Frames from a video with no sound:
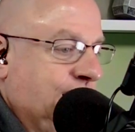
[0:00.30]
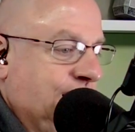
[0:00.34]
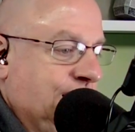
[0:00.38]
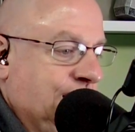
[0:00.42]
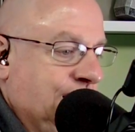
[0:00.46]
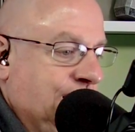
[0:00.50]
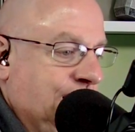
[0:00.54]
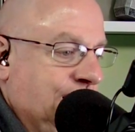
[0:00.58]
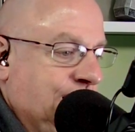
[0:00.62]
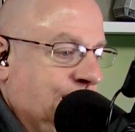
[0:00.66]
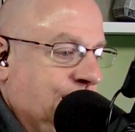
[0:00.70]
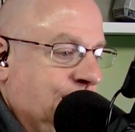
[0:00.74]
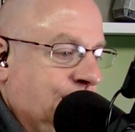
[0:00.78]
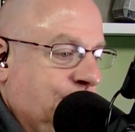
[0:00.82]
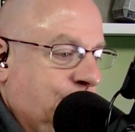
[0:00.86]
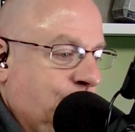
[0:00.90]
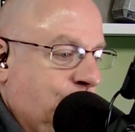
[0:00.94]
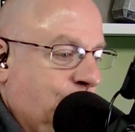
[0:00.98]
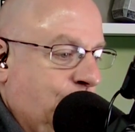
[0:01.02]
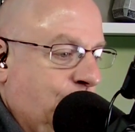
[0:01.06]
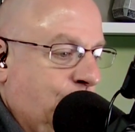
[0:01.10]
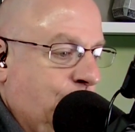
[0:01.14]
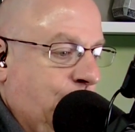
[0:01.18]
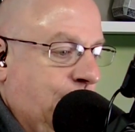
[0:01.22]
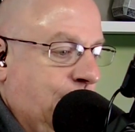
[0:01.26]
I think we're
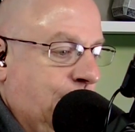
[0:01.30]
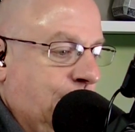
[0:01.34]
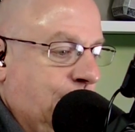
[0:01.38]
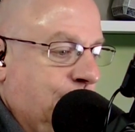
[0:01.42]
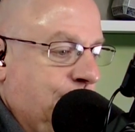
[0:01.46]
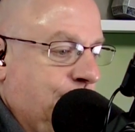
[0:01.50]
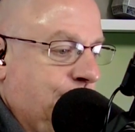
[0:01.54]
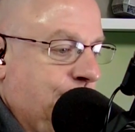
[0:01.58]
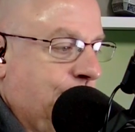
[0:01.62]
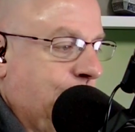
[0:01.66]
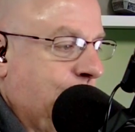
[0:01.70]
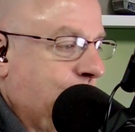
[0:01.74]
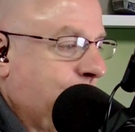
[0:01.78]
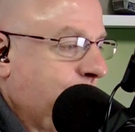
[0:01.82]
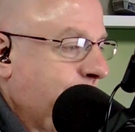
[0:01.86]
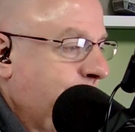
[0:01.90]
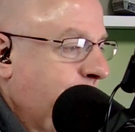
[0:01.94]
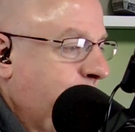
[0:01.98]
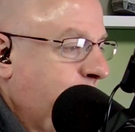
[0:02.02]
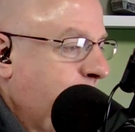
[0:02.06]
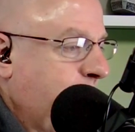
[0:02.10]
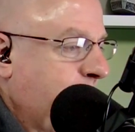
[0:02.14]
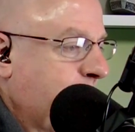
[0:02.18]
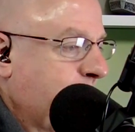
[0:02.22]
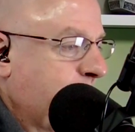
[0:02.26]
ready to rock and
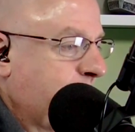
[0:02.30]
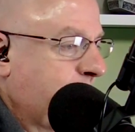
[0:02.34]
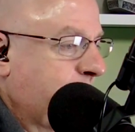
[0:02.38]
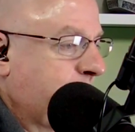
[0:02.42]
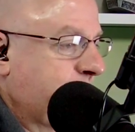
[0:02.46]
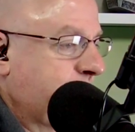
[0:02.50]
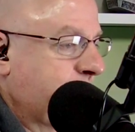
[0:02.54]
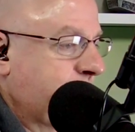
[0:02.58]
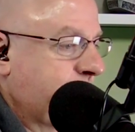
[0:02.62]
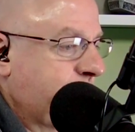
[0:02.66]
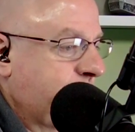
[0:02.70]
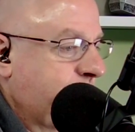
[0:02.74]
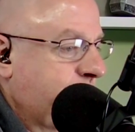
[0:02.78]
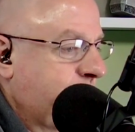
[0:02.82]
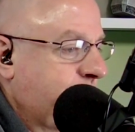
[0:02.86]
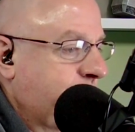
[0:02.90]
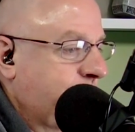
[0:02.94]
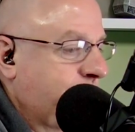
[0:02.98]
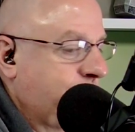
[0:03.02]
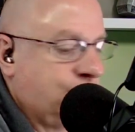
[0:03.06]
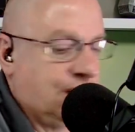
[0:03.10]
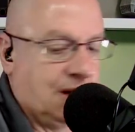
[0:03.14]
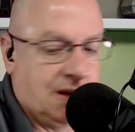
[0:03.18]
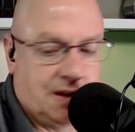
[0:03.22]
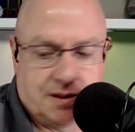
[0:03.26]
roll. It's
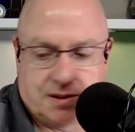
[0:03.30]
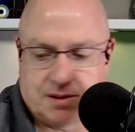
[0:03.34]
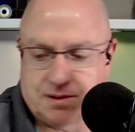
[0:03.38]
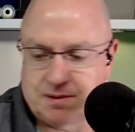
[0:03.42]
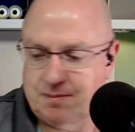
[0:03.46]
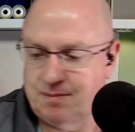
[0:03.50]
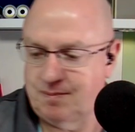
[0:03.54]
awesome.